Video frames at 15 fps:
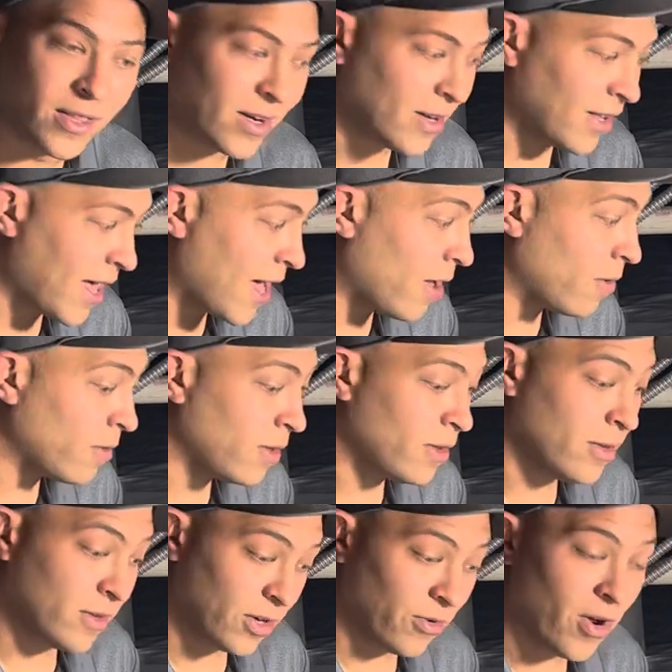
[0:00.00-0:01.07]
that allow
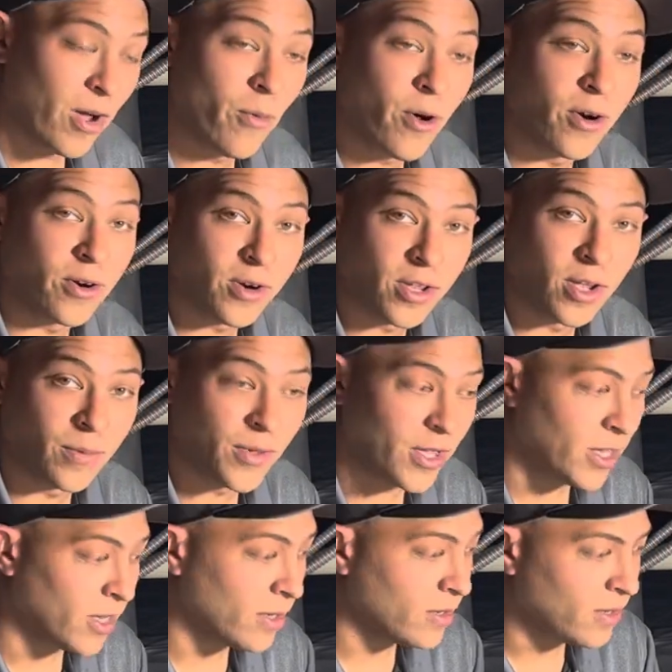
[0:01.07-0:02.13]
the groundwater to come
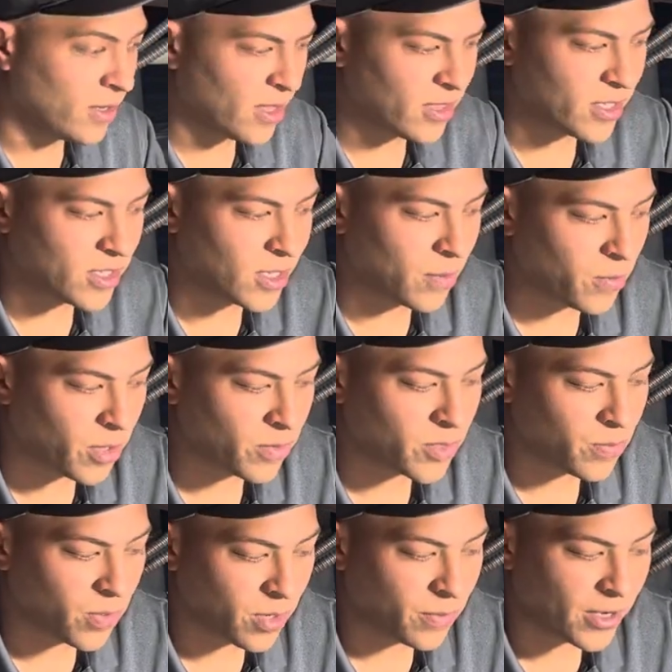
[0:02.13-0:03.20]
in and the sump pump
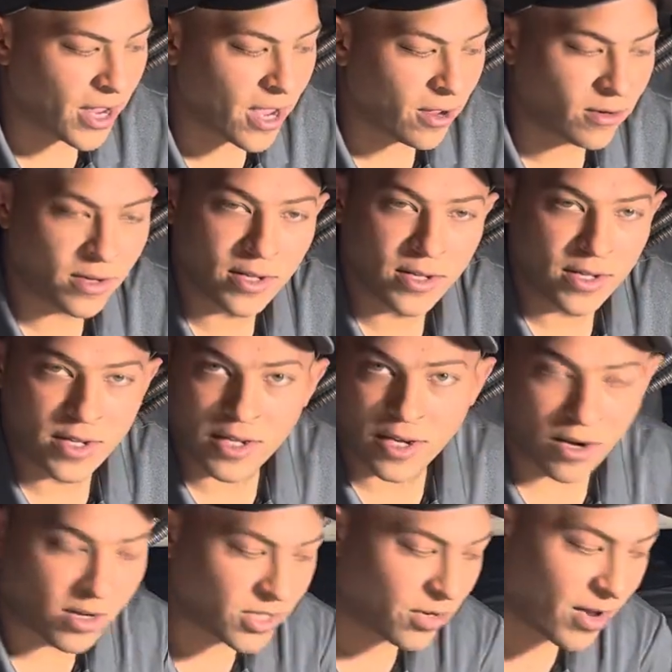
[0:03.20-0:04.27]
to pump it out. It
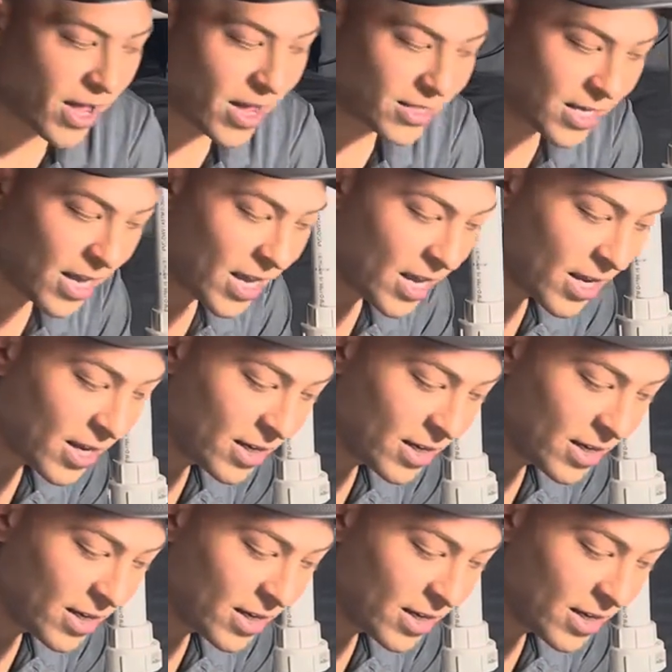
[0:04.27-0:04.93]
also has a